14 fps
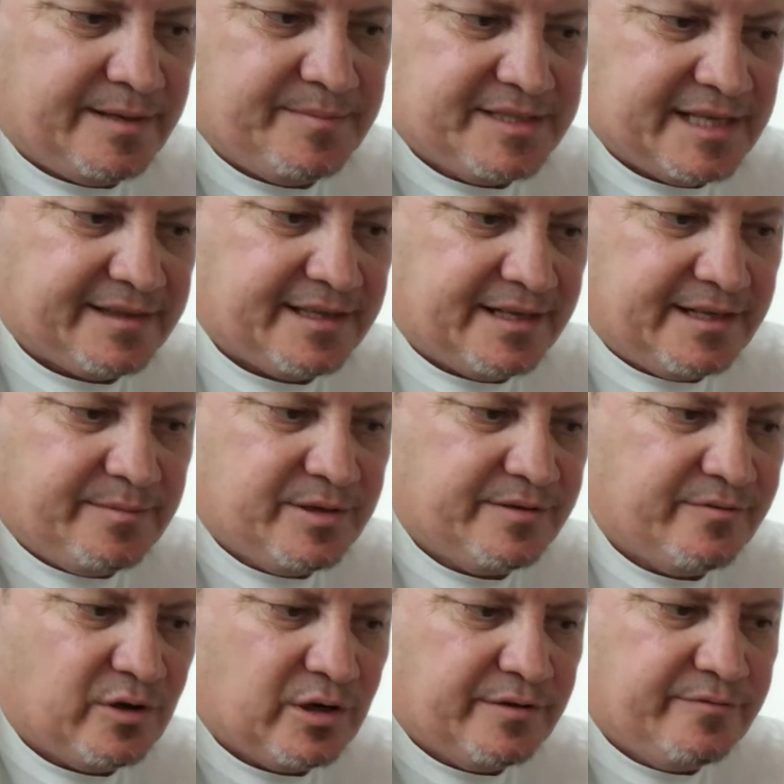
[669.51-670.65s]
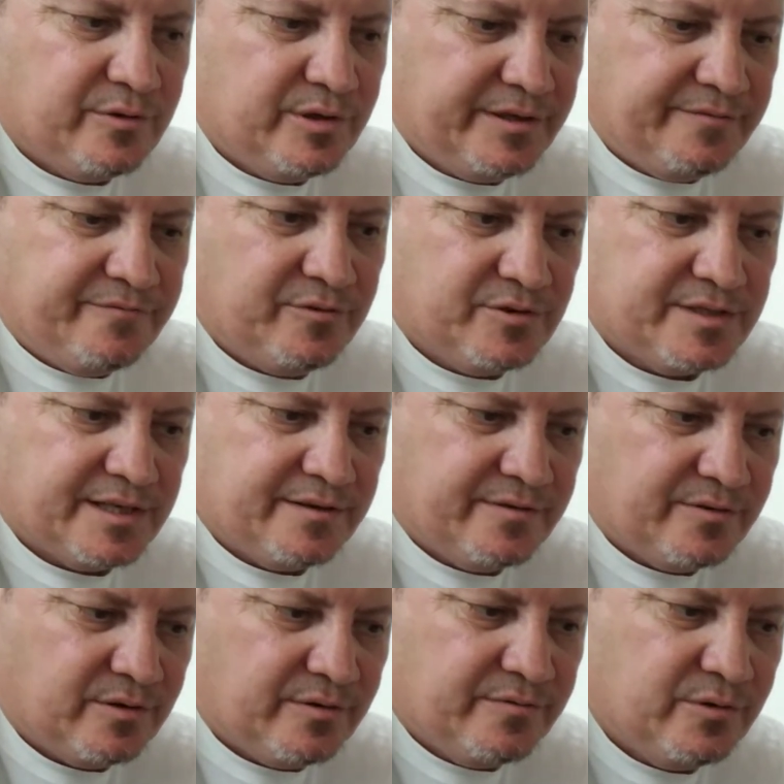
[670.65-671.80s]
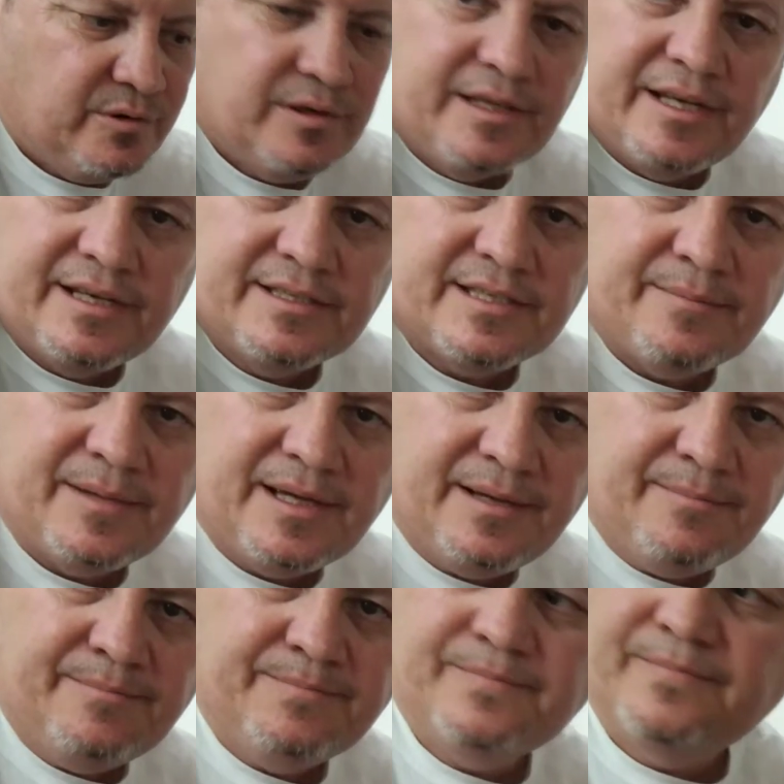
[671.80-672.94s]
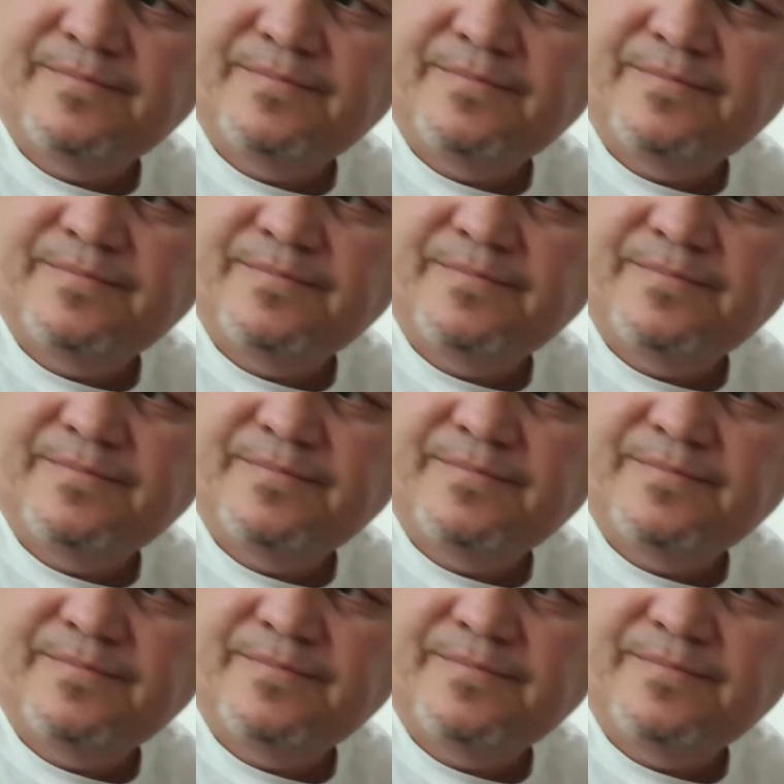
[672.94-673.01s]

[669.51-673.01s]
sat that in a bit of olive oil, infused that in olive oil and some